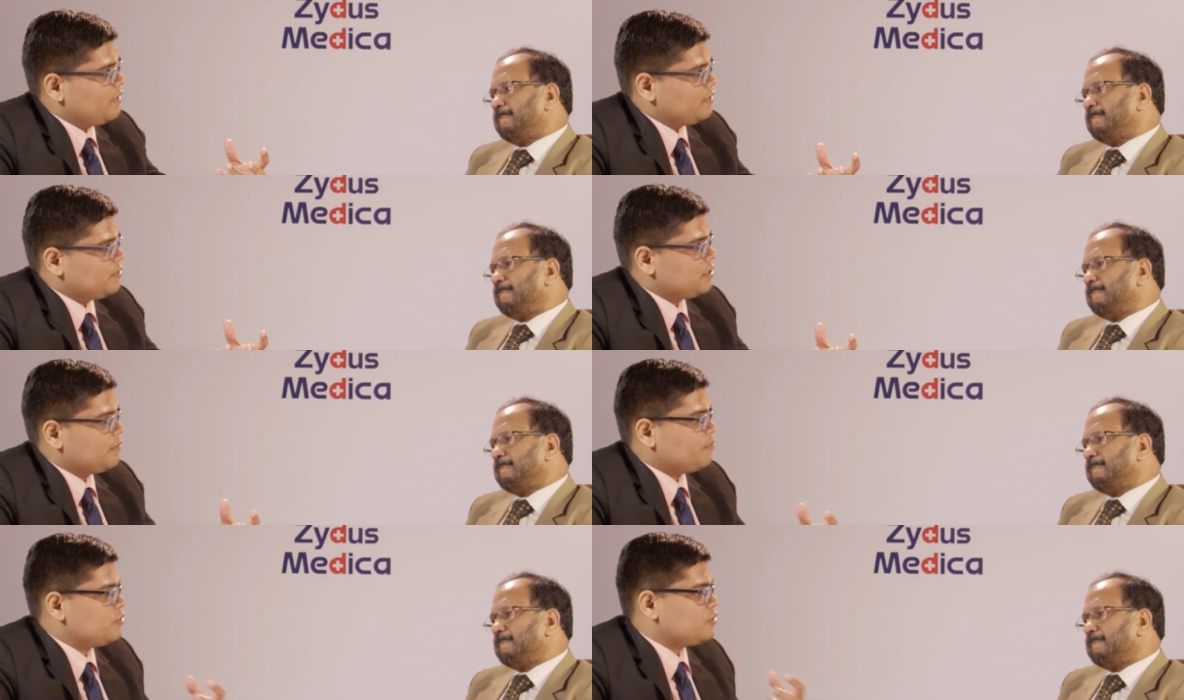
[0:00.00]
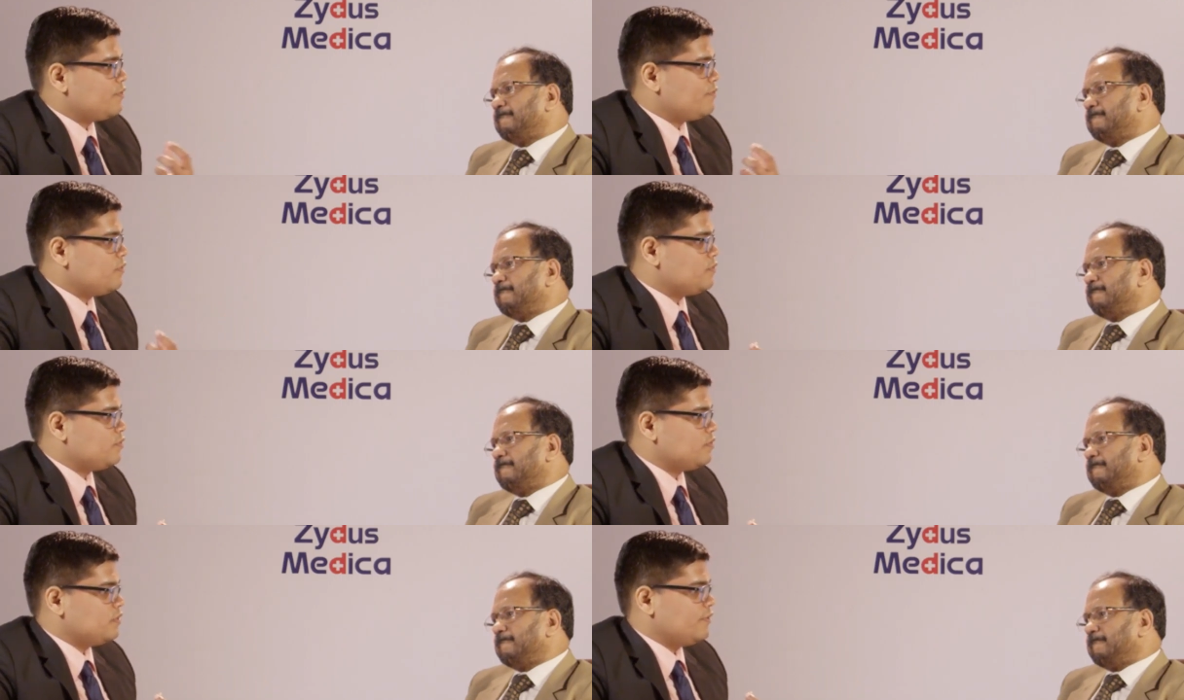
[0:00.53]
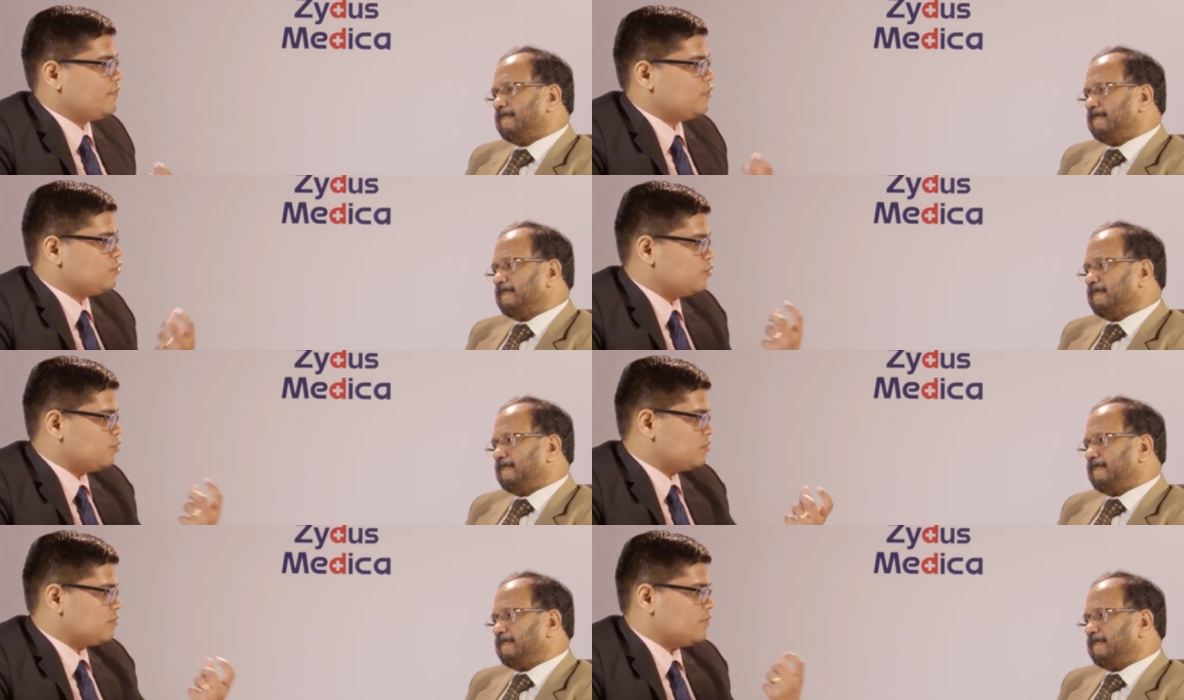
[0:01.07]
Speaker 1: when suppose if you if you
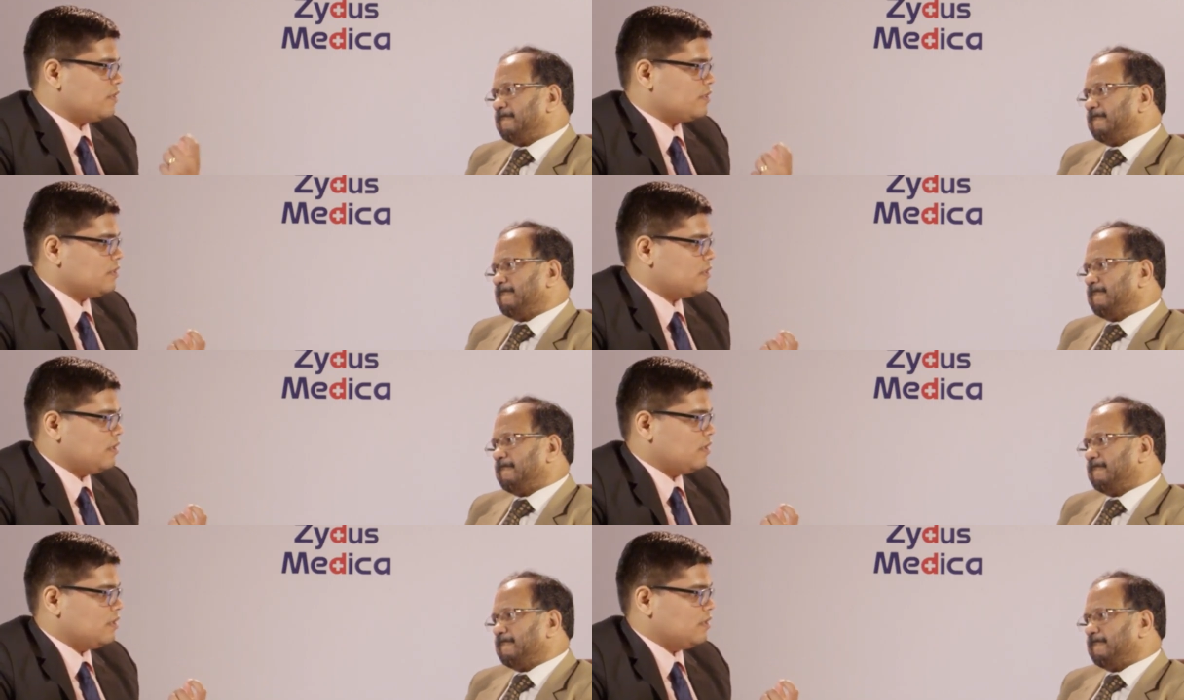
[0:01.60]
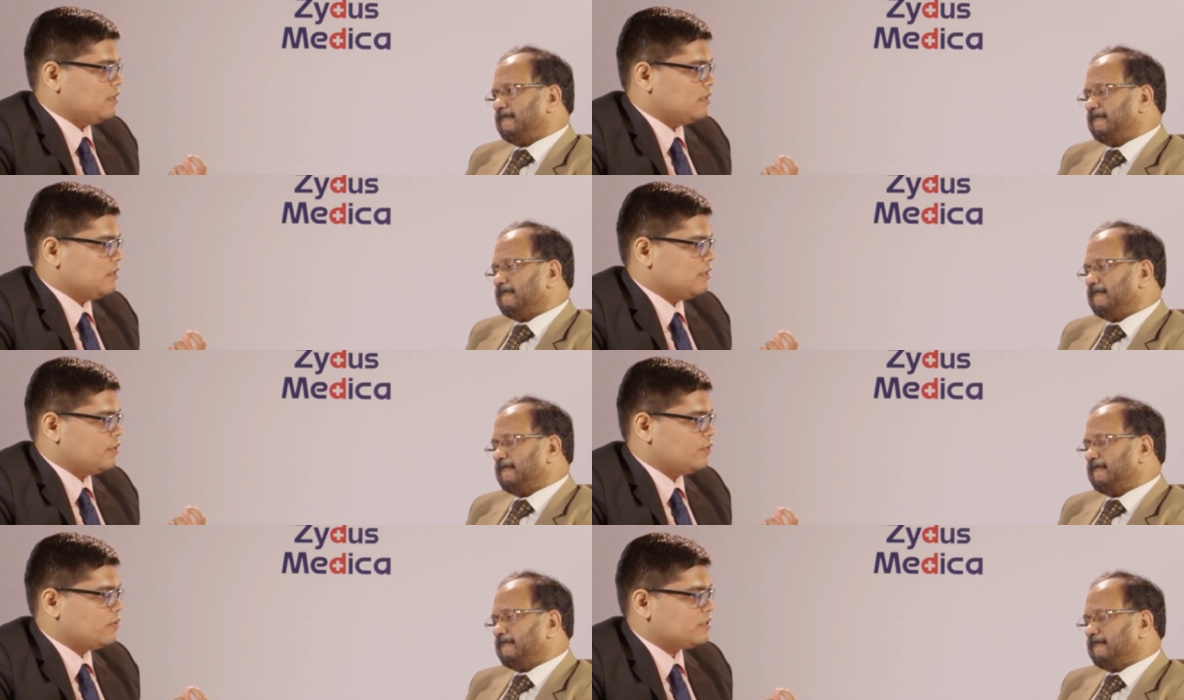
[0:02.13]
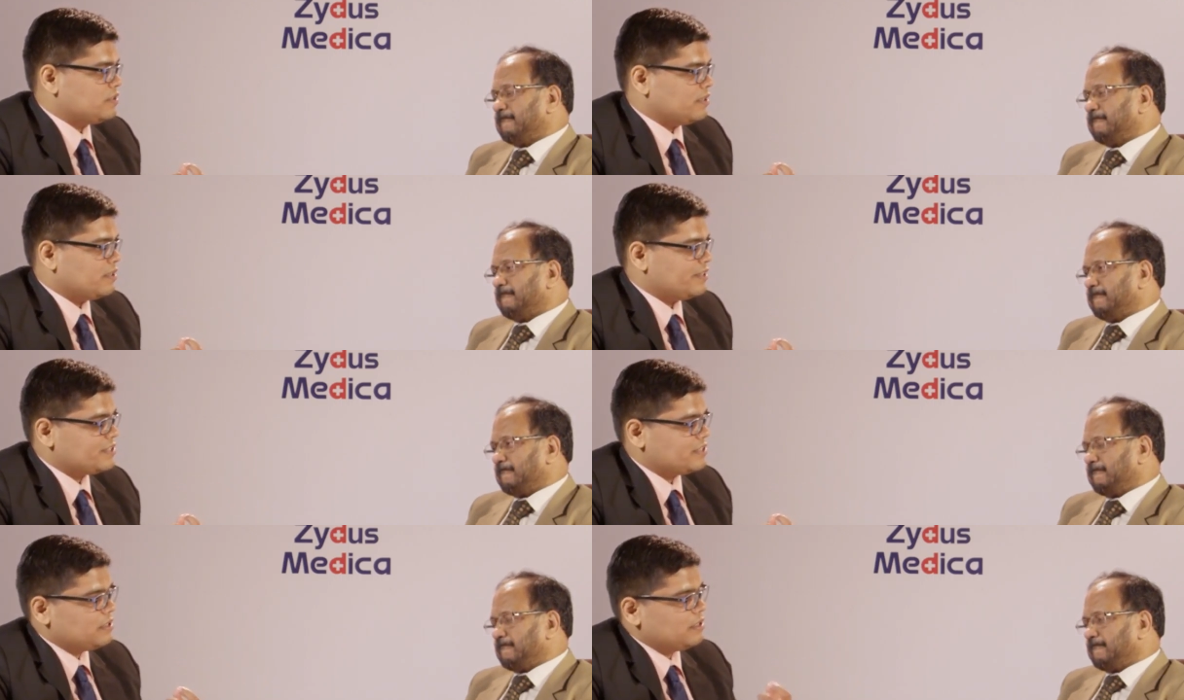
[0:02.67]
choose one uh, newer
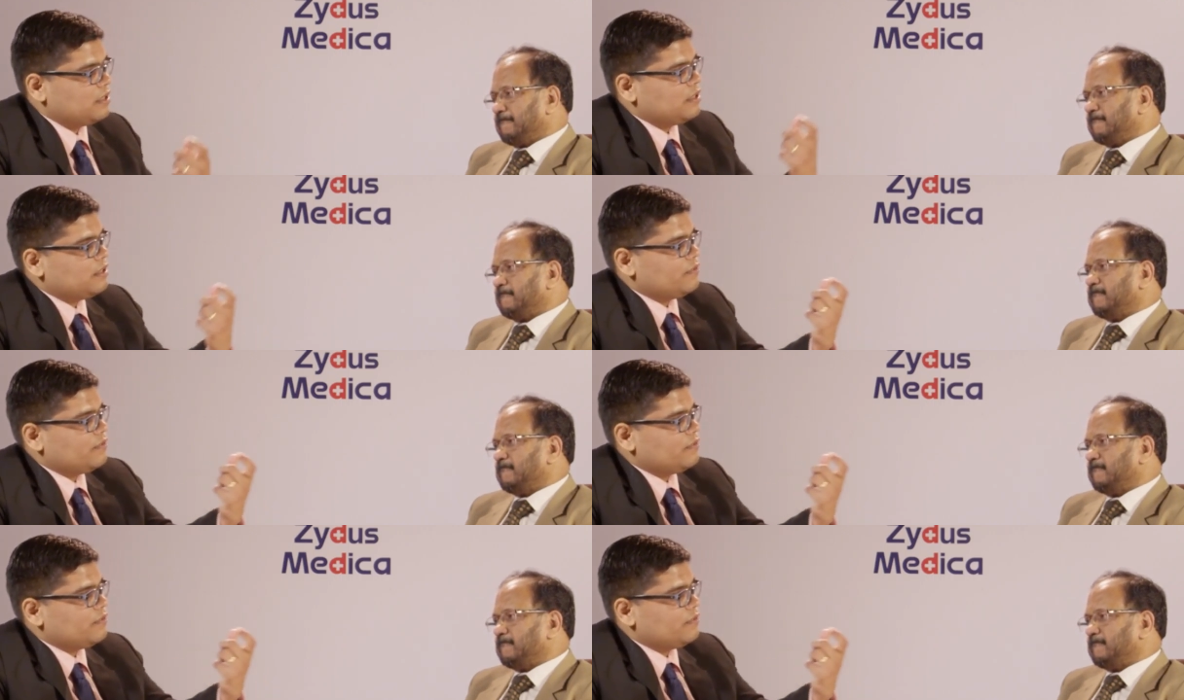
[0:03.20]
generation